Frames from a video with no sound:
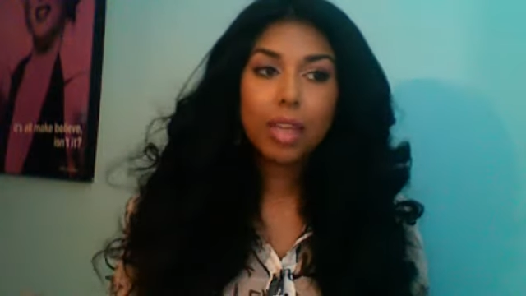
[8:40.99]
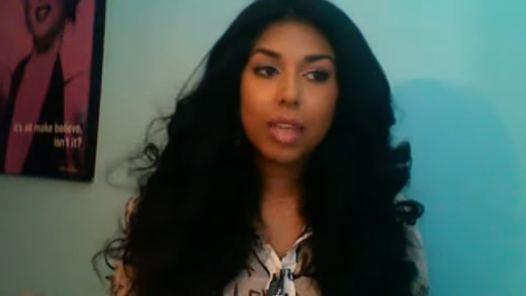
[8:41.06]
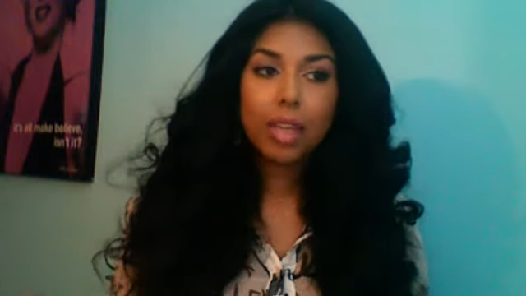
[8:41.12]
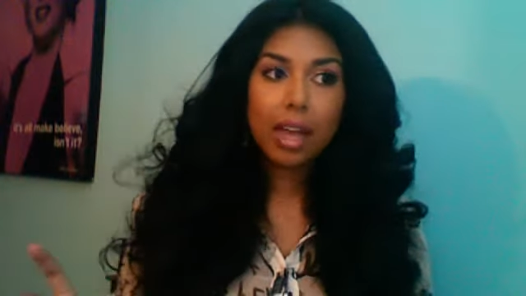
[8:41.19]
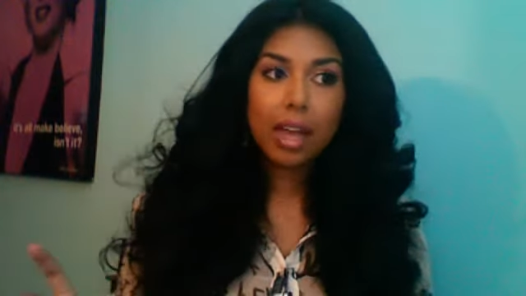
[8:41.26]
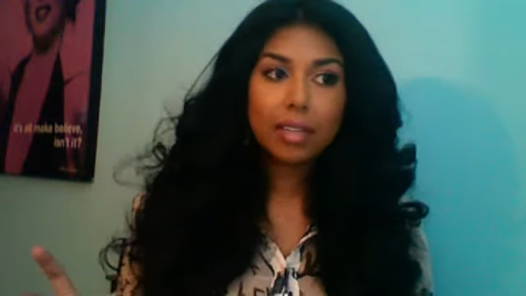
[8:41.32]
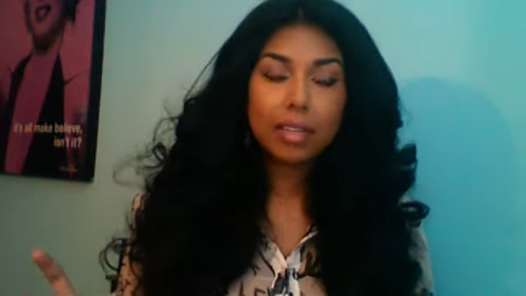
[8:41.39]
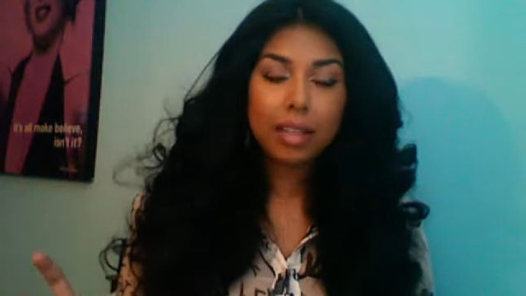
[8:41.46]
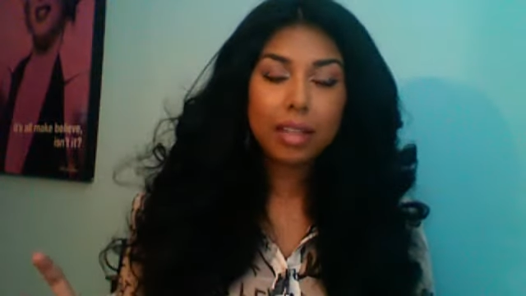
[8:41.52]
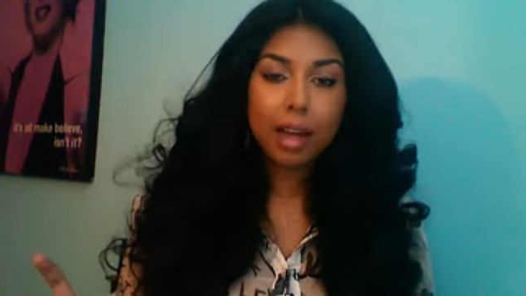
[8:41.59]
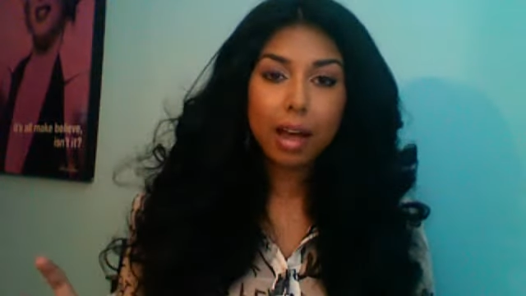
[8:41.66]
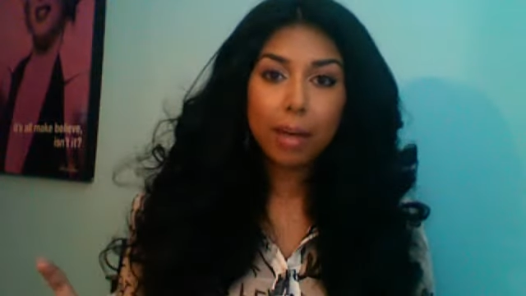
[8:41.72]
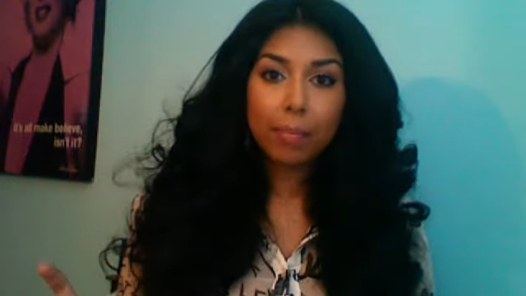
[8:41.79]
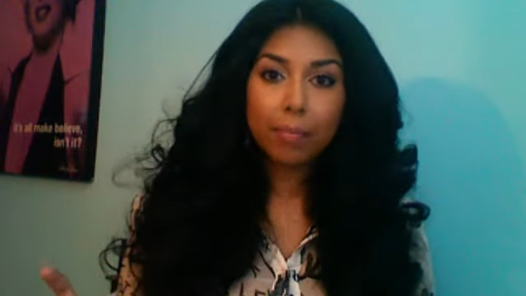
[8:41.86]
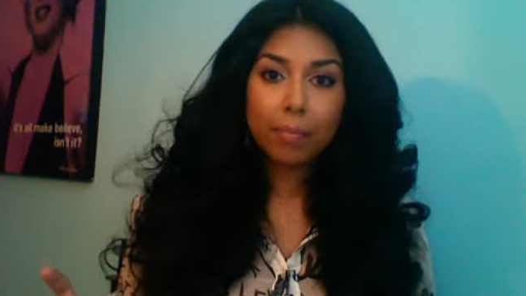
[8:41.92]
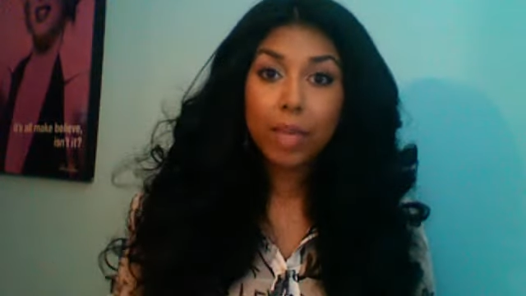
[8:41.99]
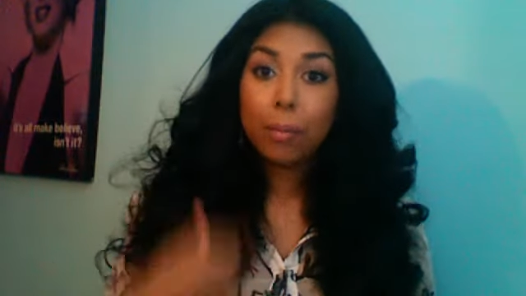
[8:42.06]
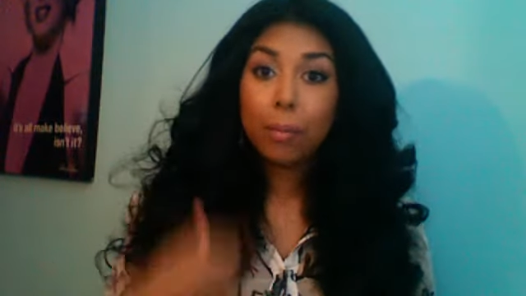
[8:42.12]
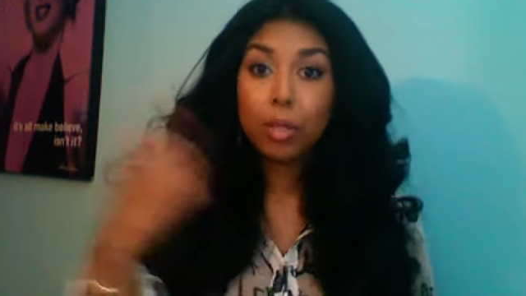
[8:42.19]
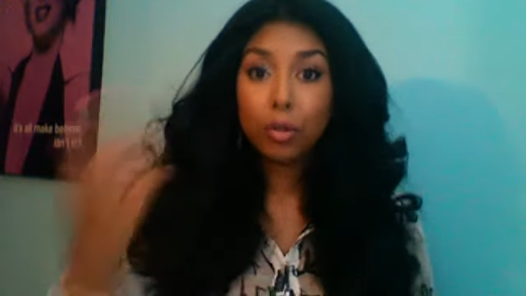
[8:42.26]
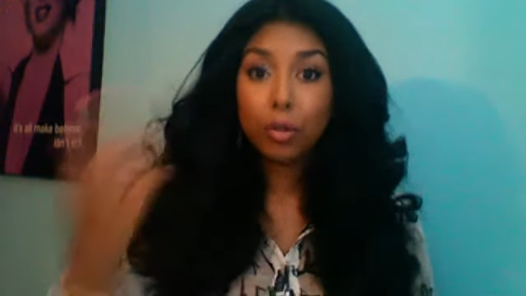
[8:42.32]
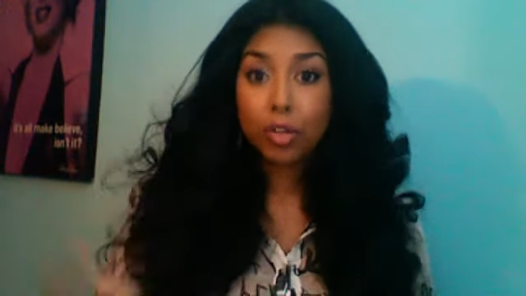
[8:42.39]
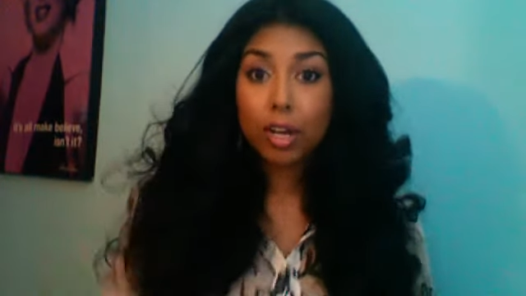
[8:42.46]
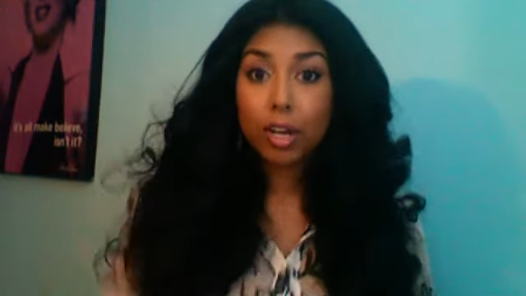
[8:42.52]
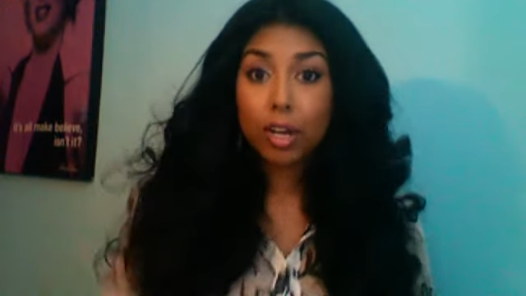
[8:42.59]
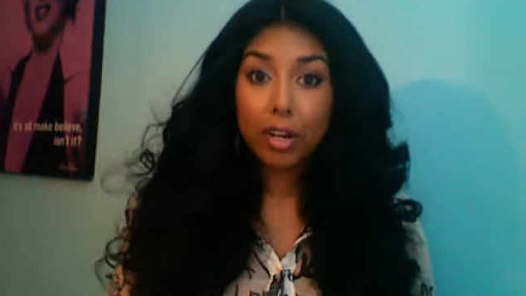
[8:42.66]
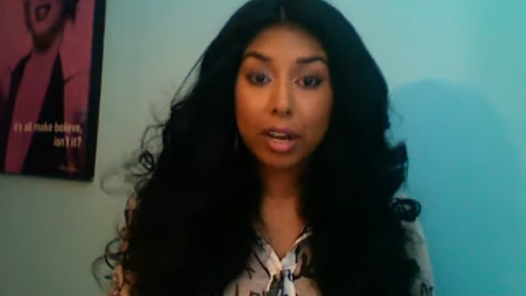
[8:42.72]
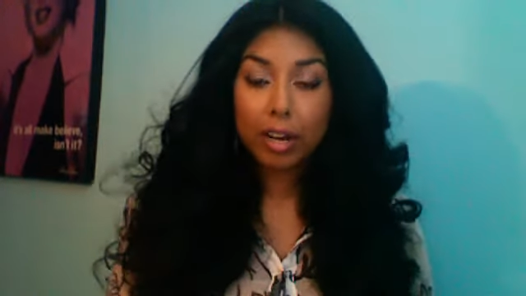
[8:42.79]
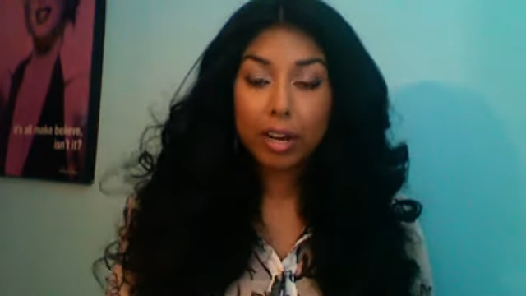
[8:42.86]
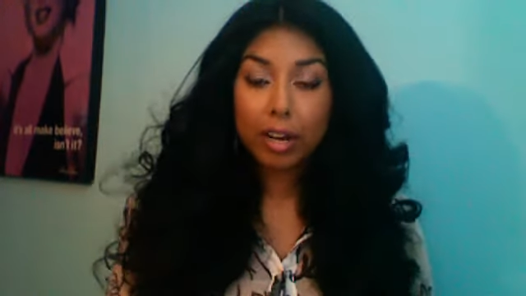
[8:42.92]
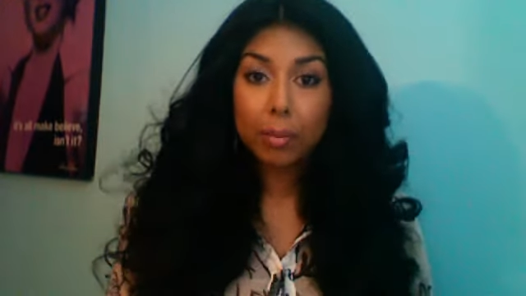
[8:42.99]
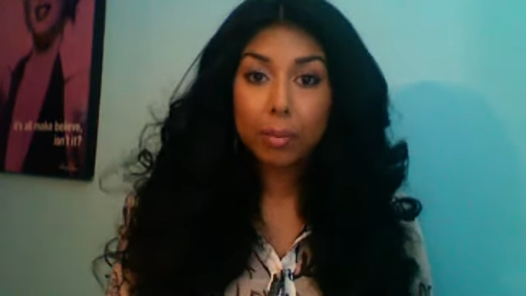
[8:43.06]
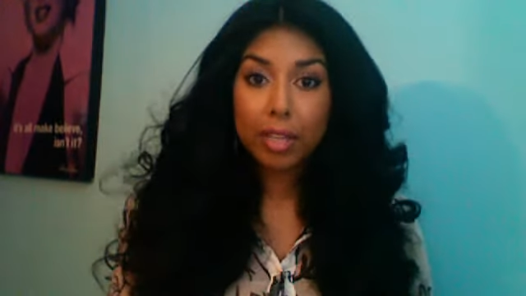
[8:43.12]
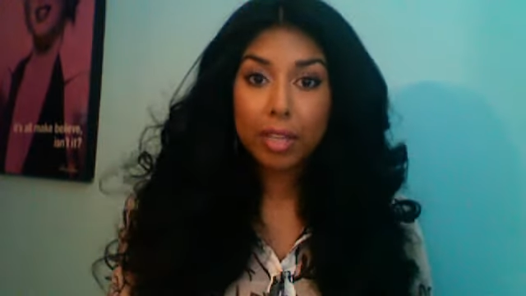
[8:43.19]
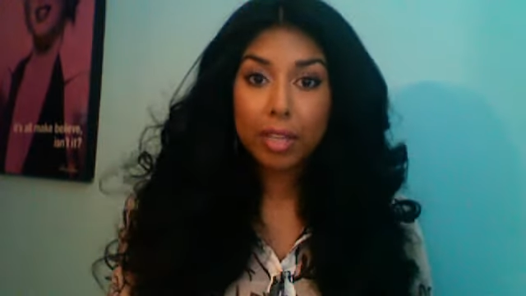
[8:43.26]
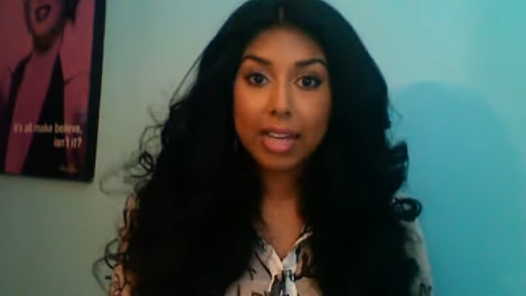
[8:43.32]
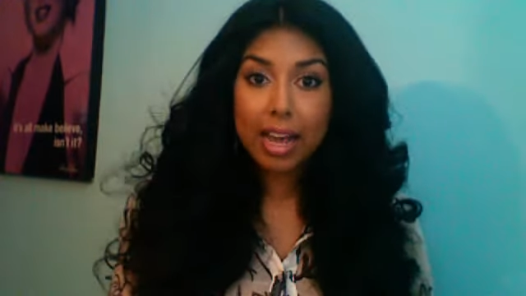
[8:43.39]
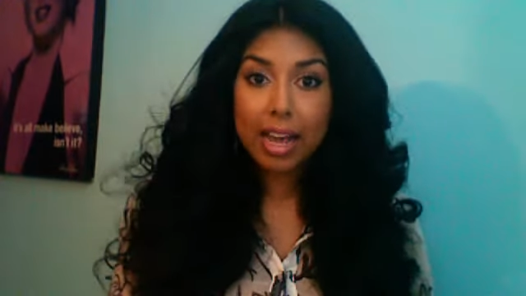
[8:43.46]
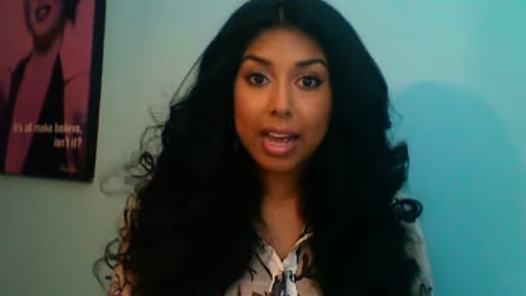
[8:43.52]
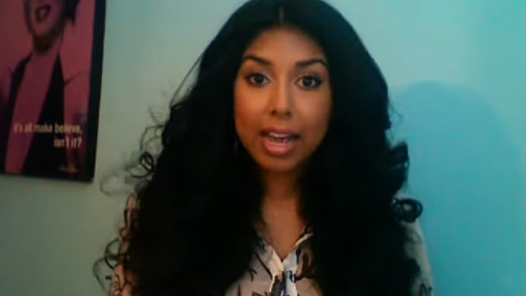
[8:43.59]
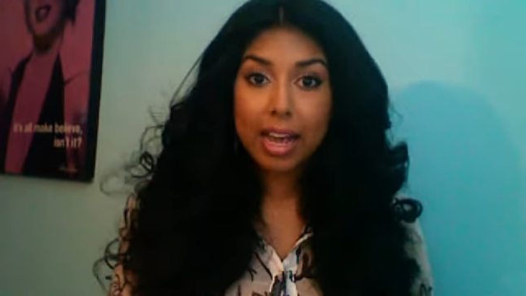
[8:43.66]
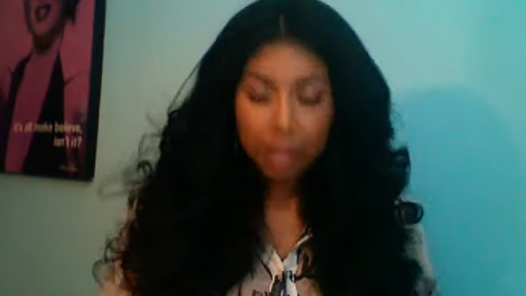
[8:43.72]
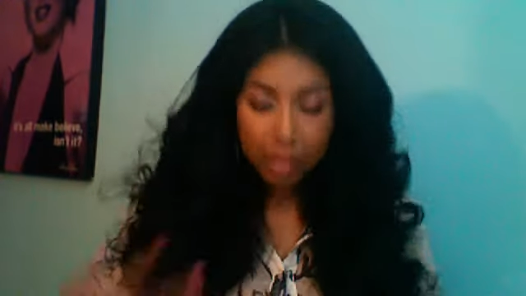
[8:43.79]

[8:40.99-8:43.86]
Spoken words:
and blow dry your hair upside down.